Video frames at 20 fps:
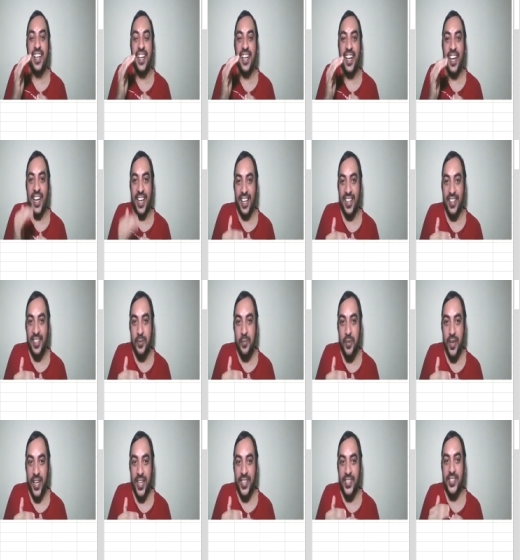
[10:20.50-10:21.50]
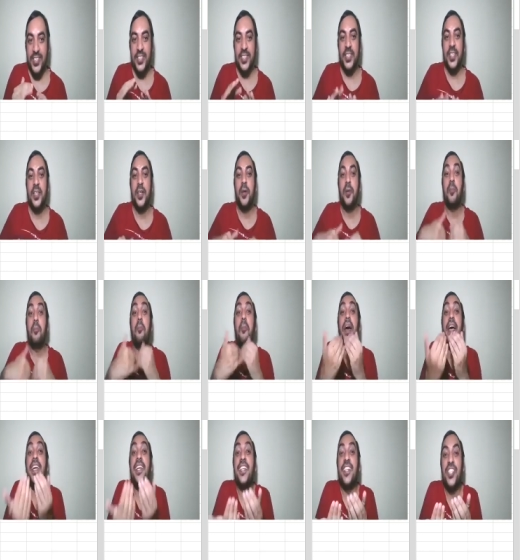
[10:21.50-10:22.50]
Current price
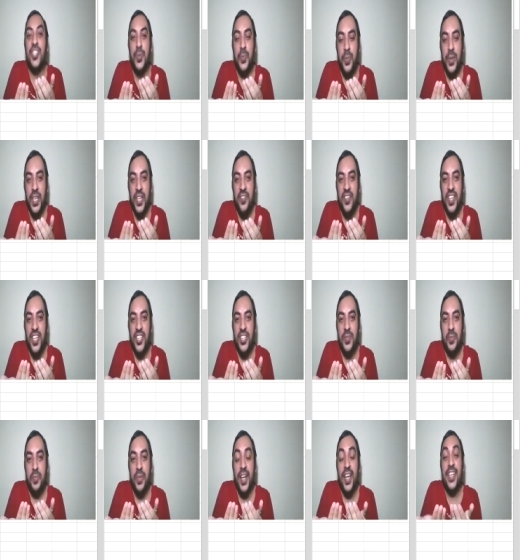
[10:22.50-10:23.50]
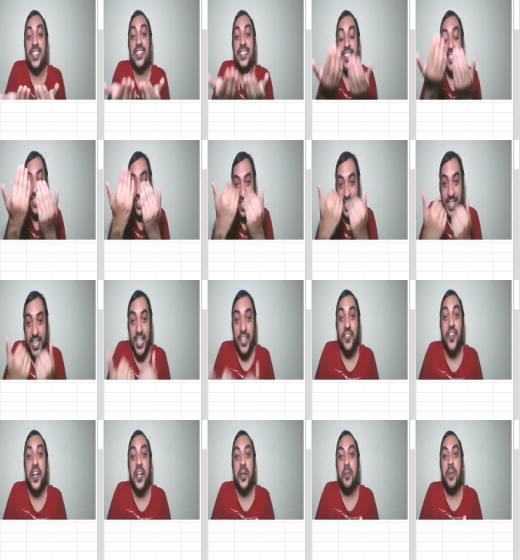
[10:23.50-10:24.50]
minus previous price
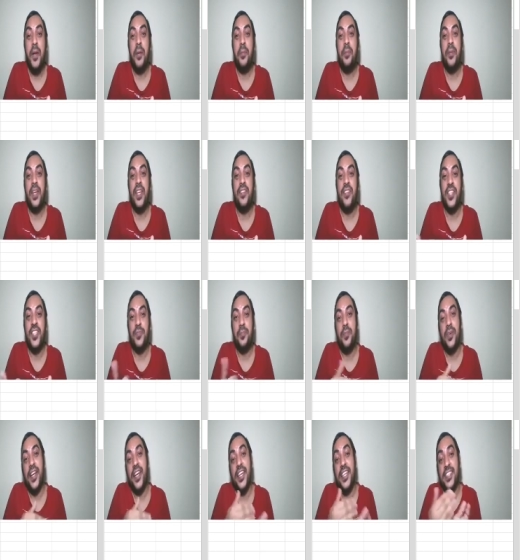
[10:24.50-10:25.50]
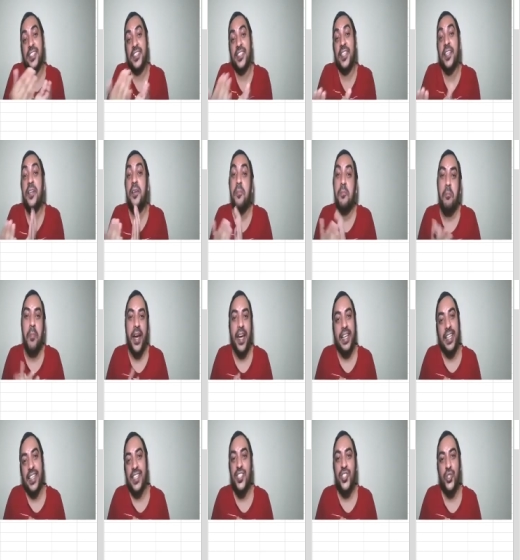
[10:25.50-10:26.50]
divided by previous price
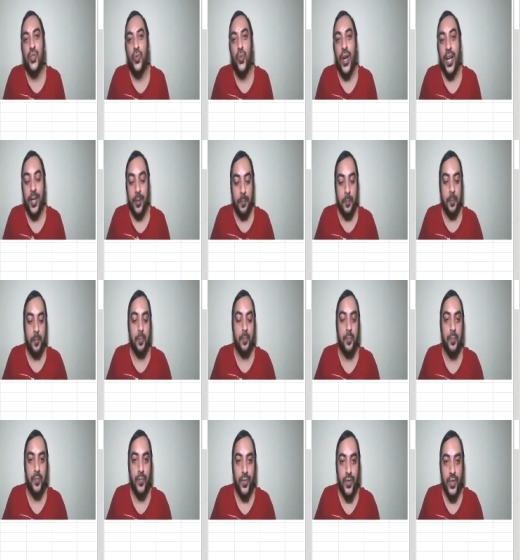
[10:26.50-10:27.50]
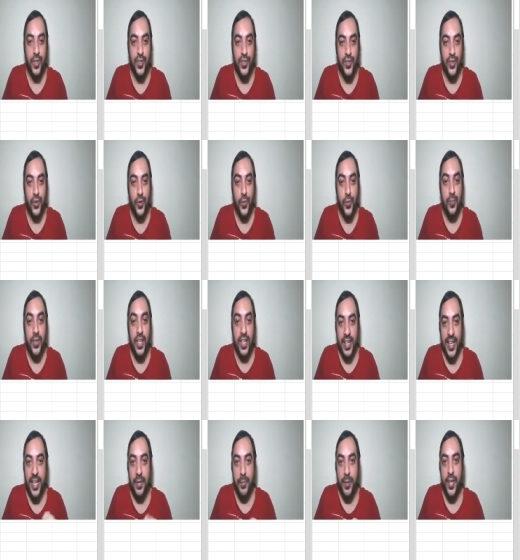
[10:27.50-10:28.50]
minus 1. So
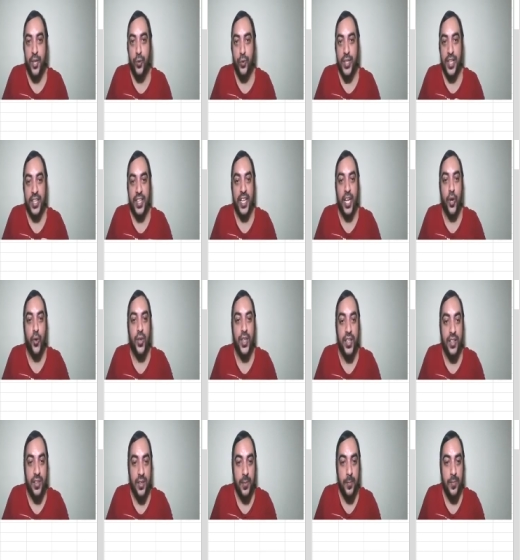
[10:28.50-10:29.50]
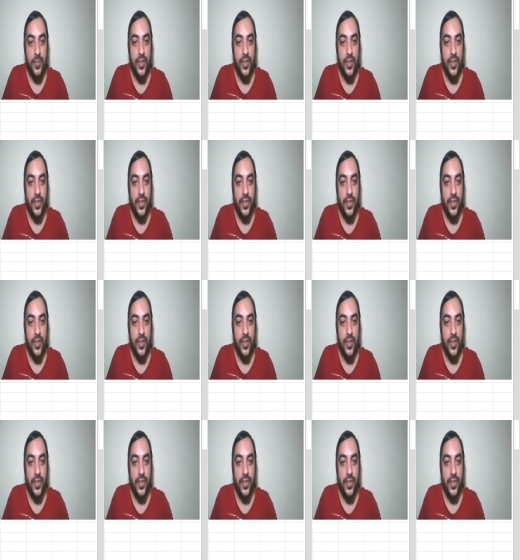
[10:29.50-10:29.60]
let me do that now here.